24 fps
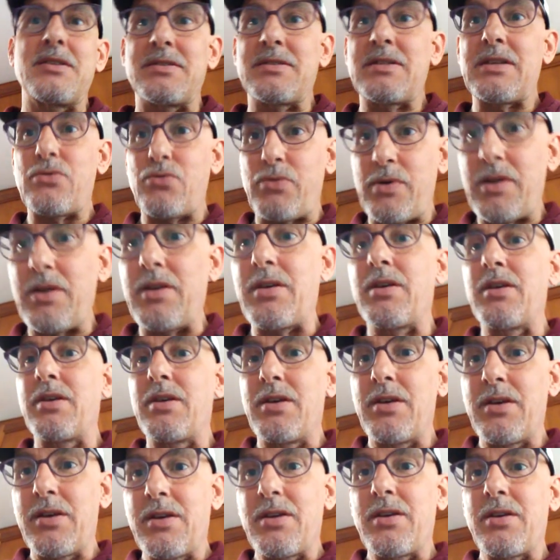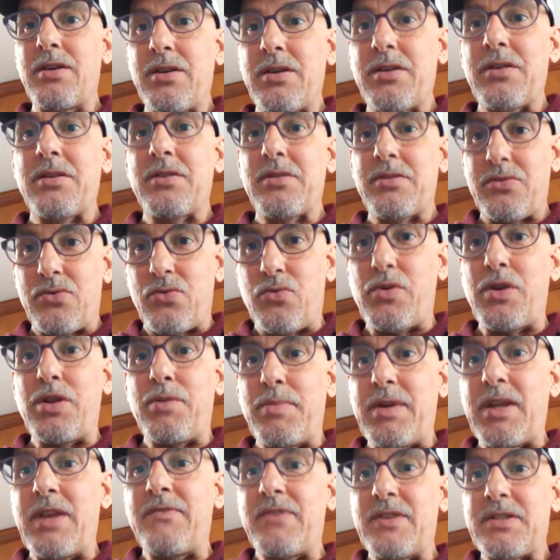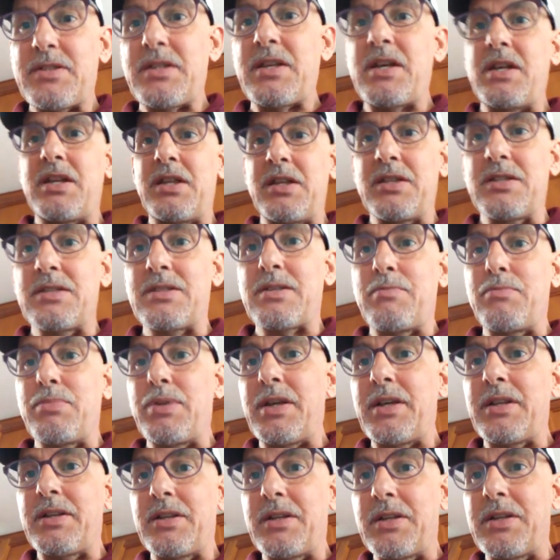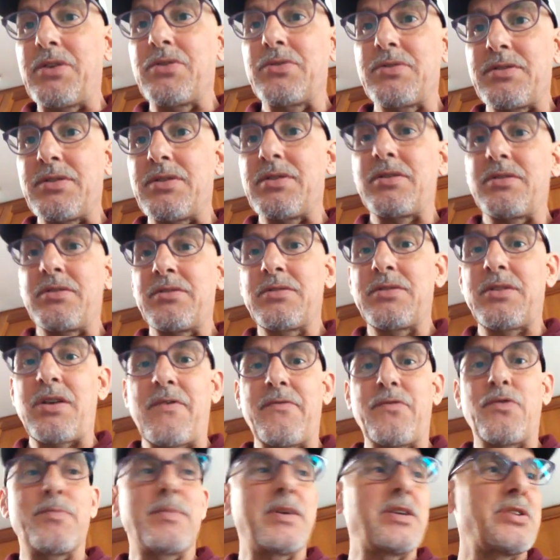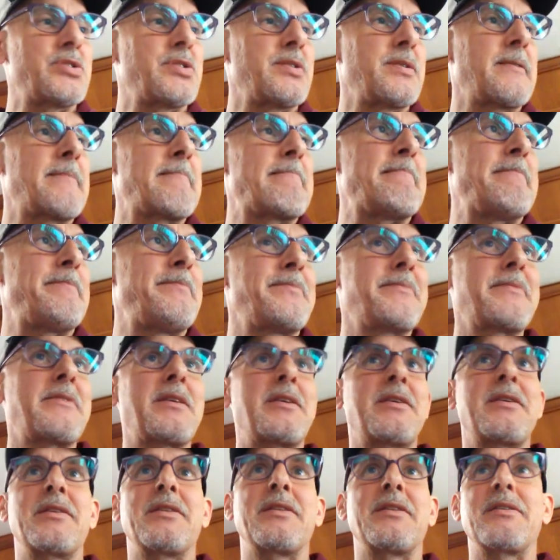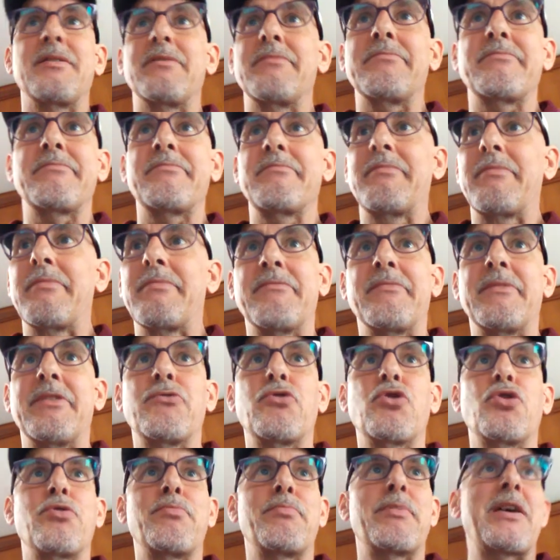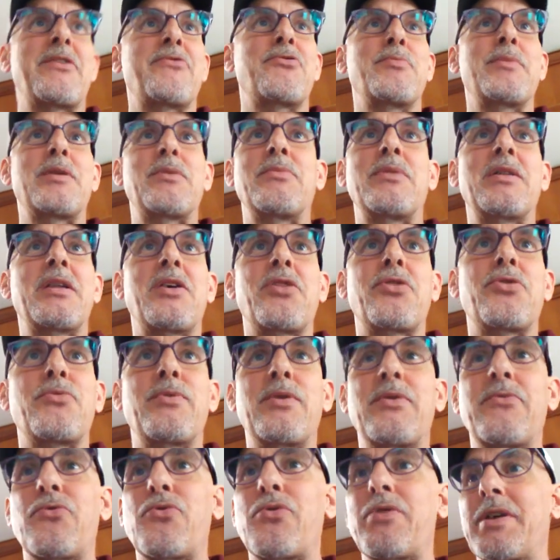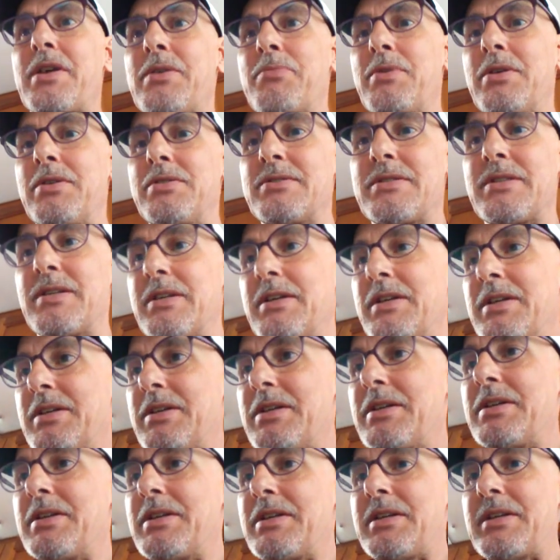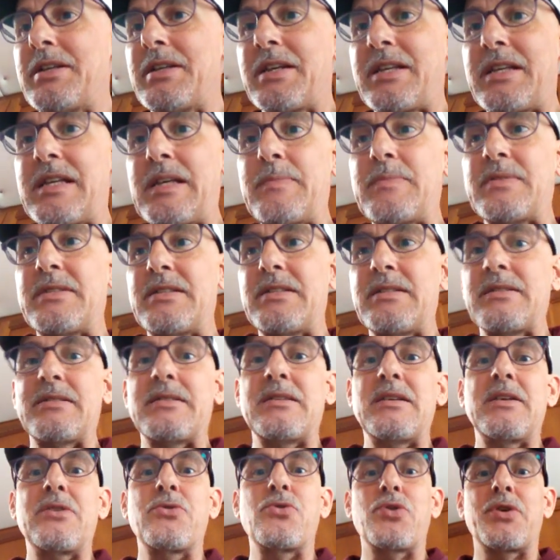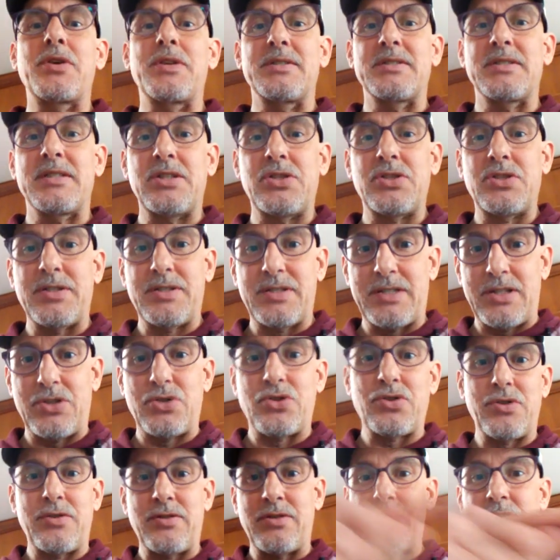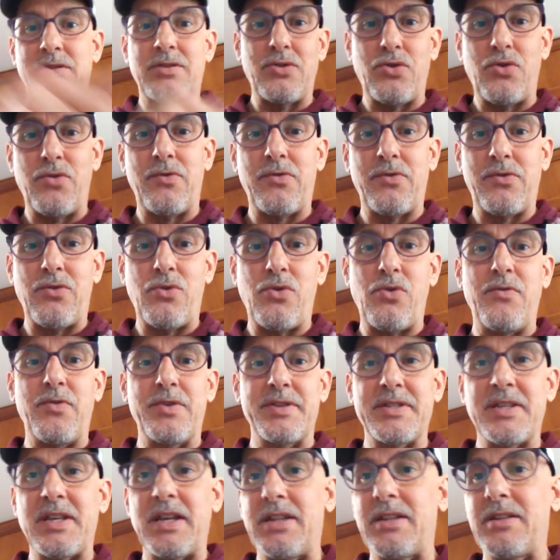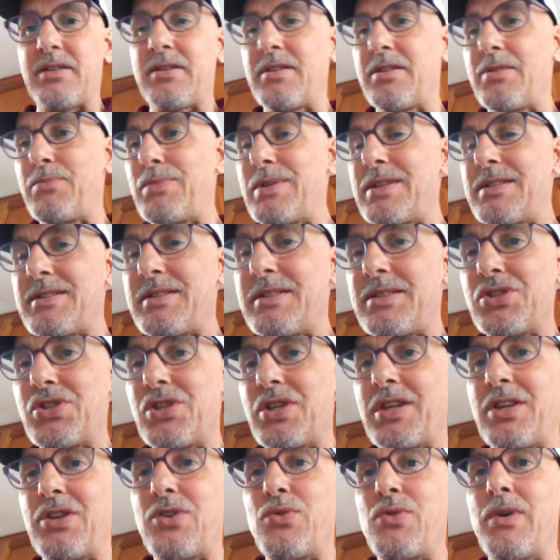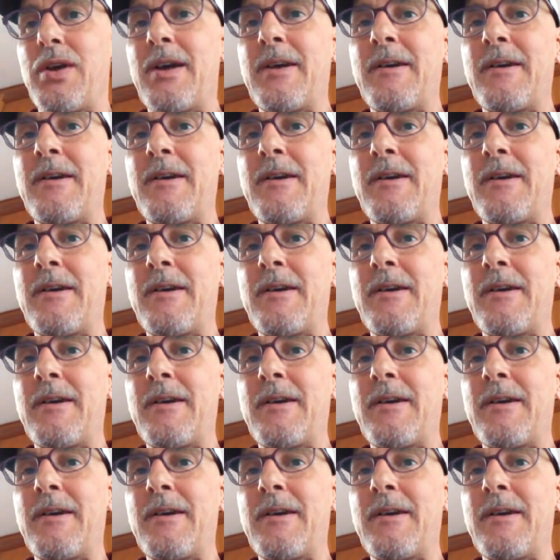say we will be investigating this complaint, and here's the confirmation. And never heard back from them in like 3-4 emails. And I keep CCing organizations that should oversight the BCGU.